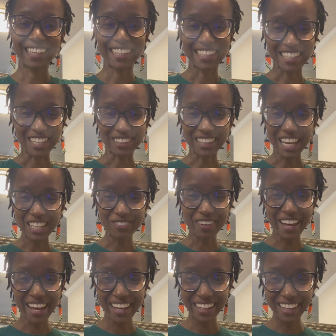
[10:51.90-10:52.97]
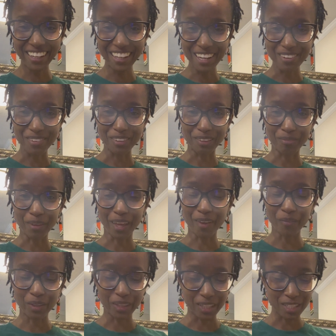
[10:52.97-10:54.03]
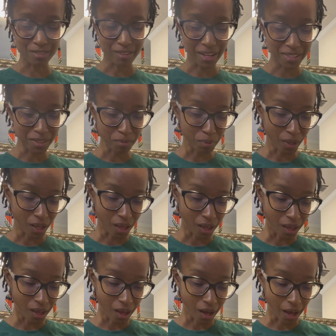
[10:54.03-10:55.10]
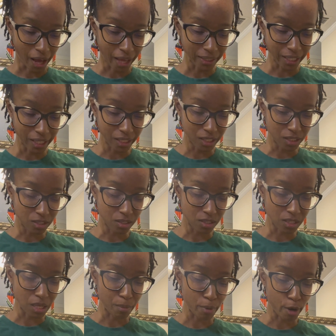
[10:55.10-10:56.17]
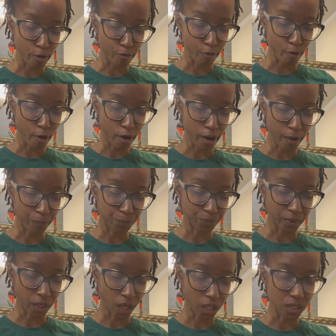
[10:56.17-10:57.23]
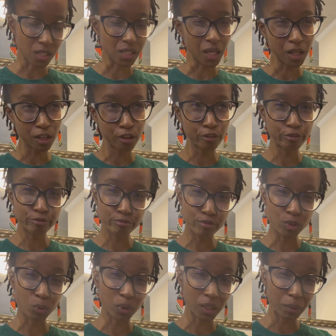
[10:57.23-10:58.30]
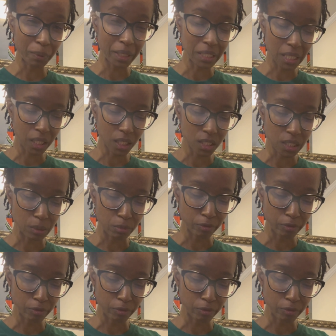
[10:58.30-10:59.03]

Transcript: So thanks for hanging in there with me with this recipe. I let it simmer for, instead of 20 minutes, I let it simmer